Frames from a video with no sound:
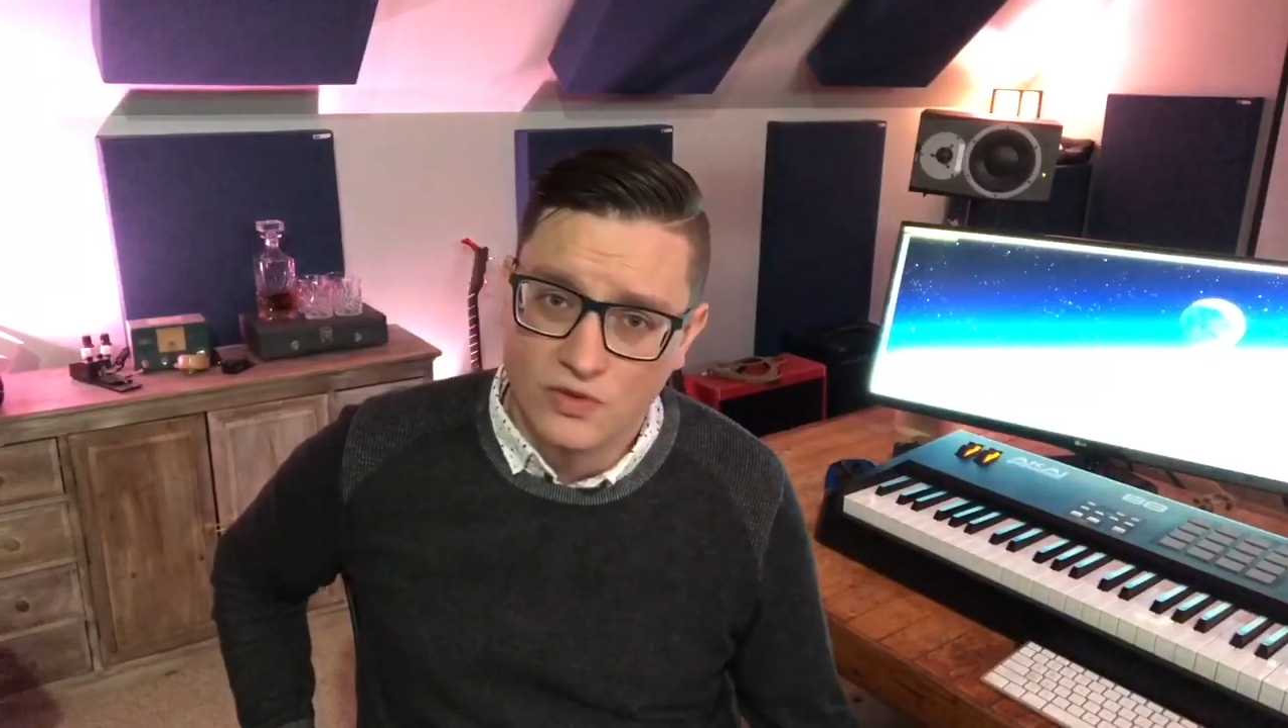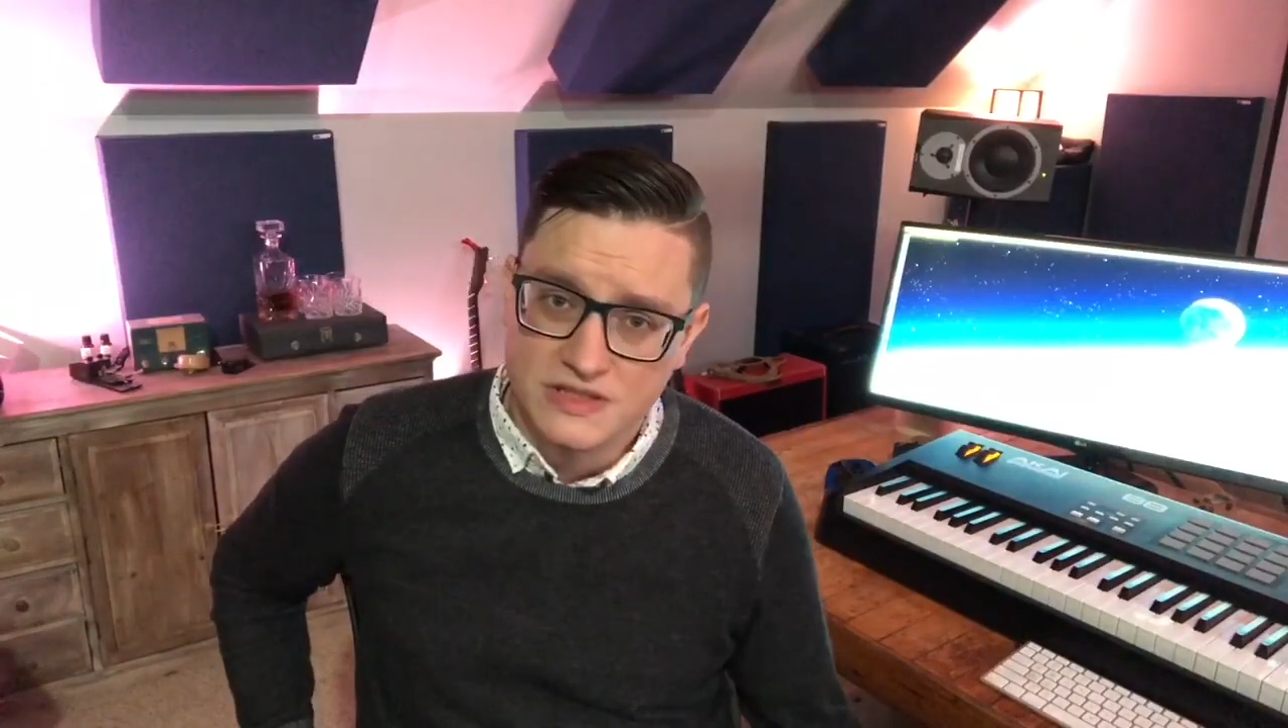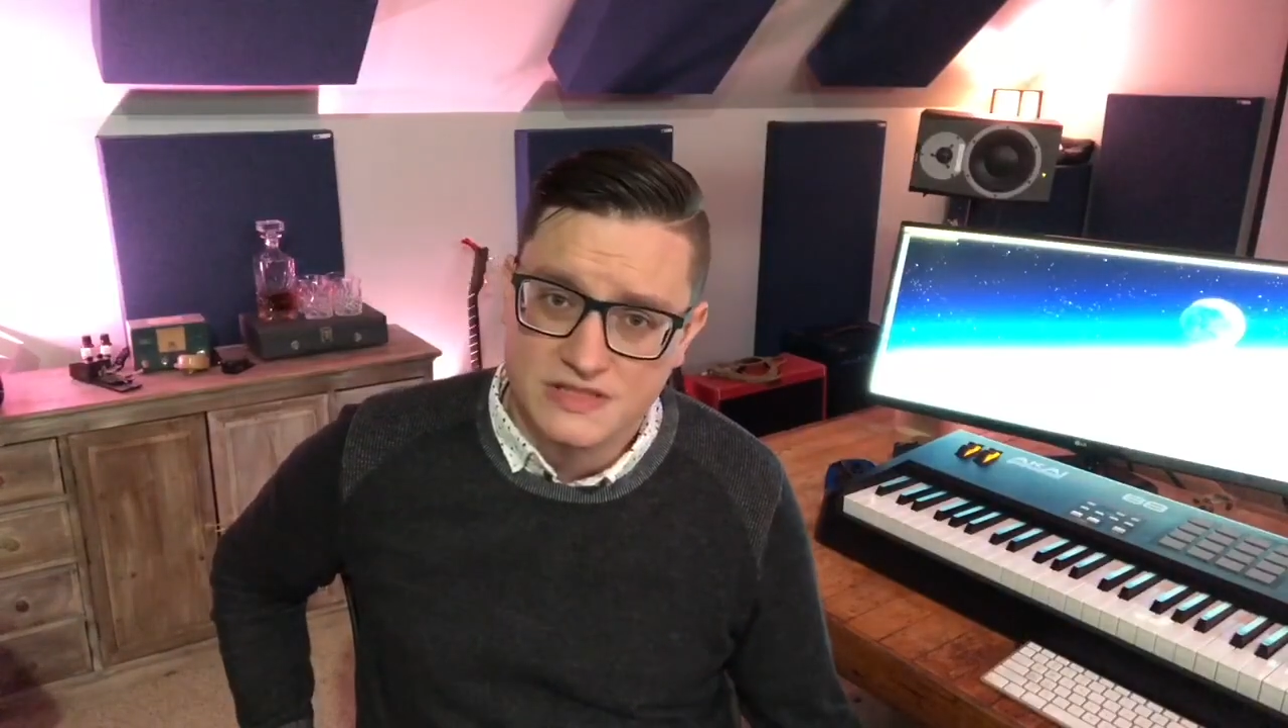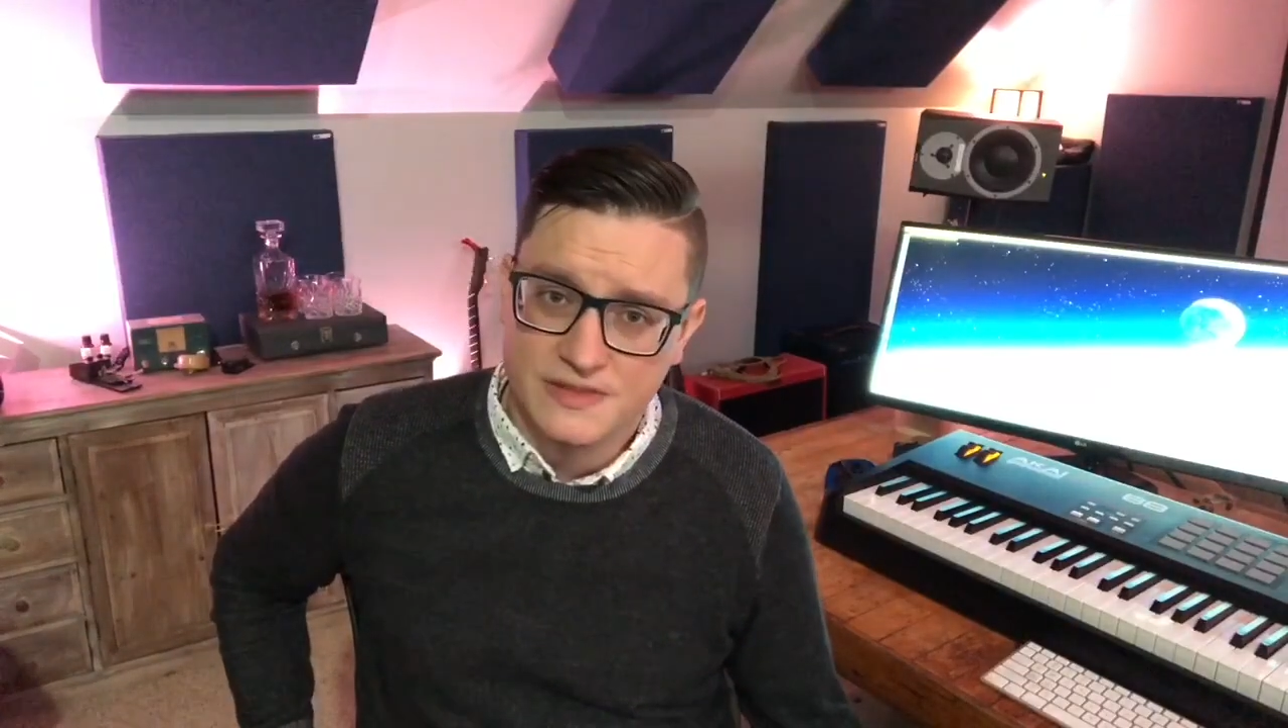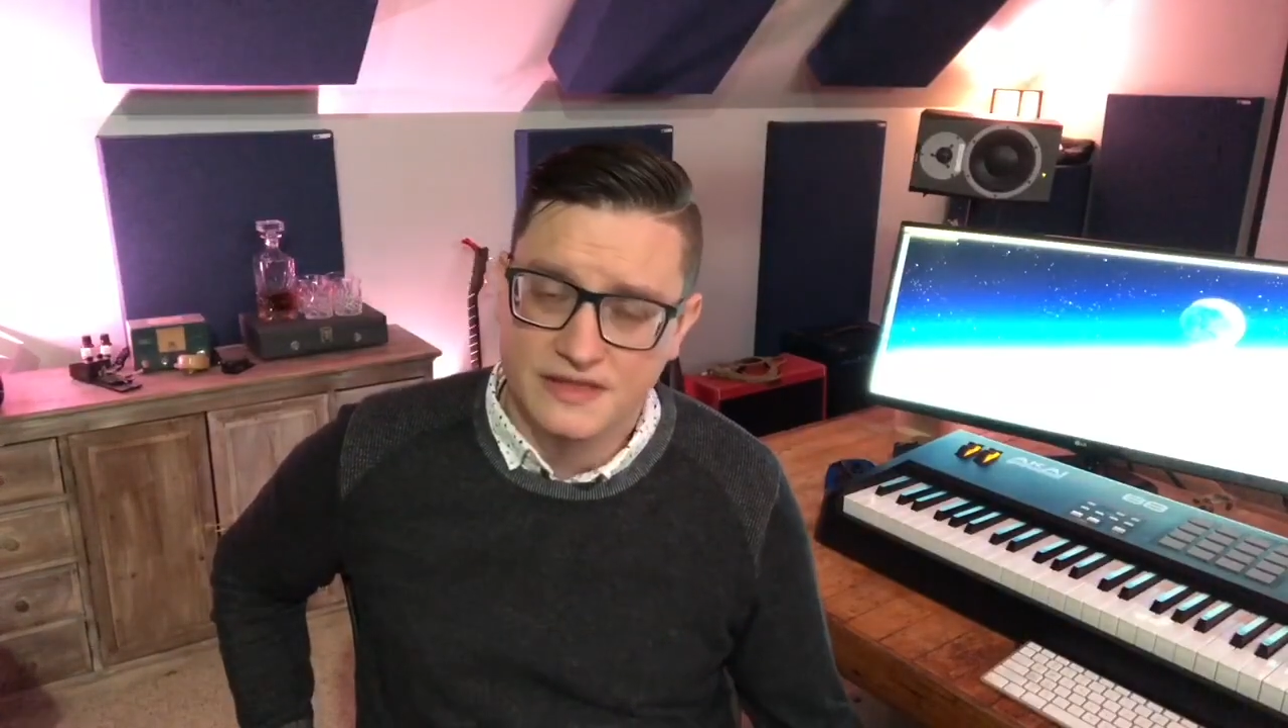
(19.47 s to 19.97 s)

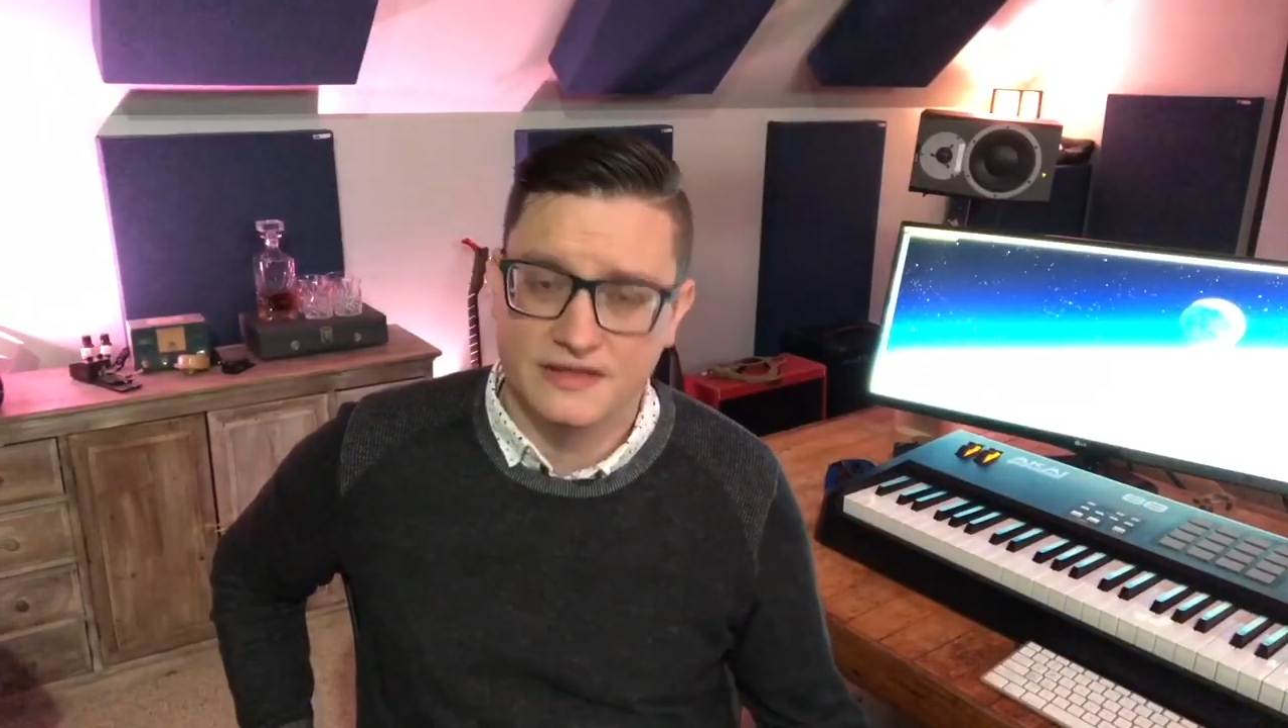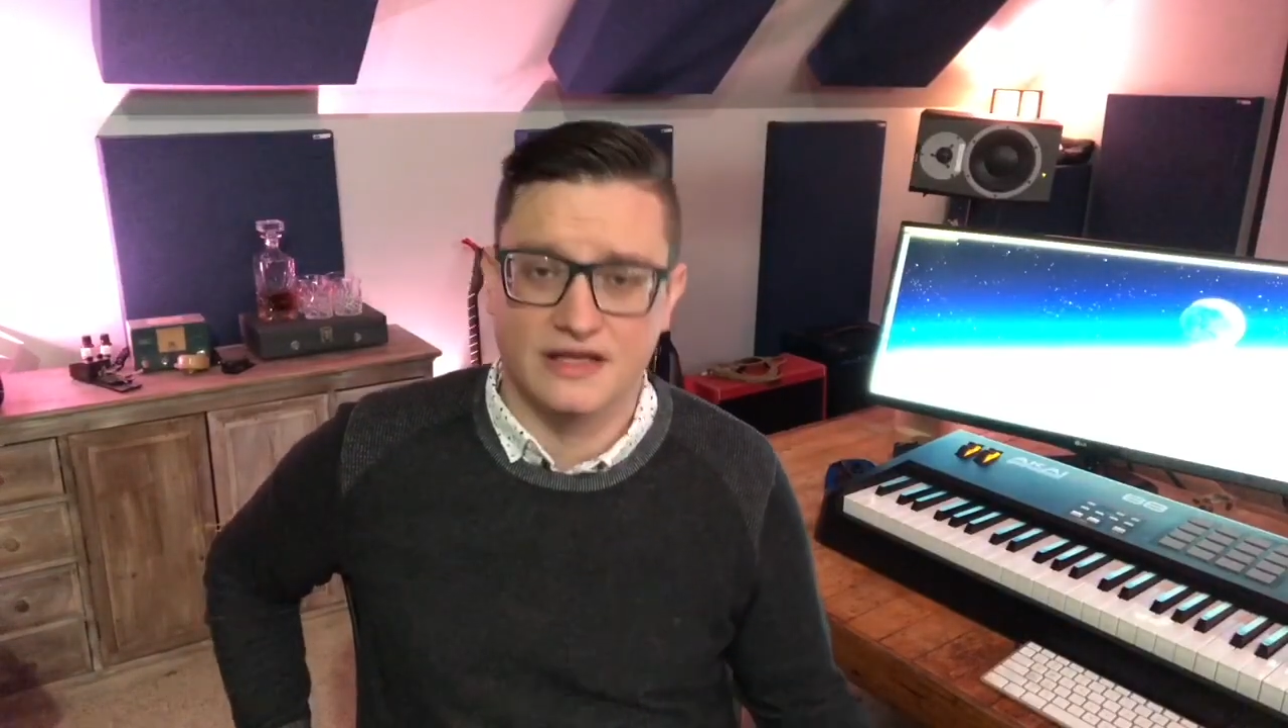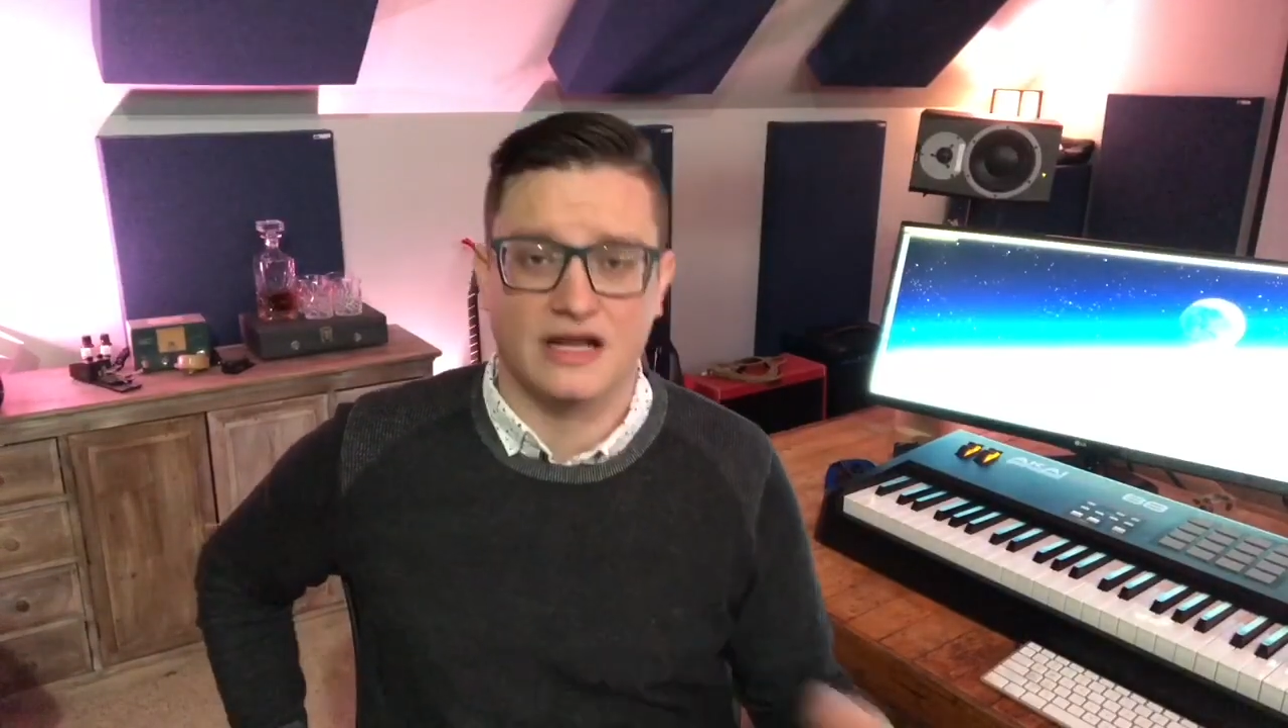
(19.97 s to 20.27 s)
Morgan Smith,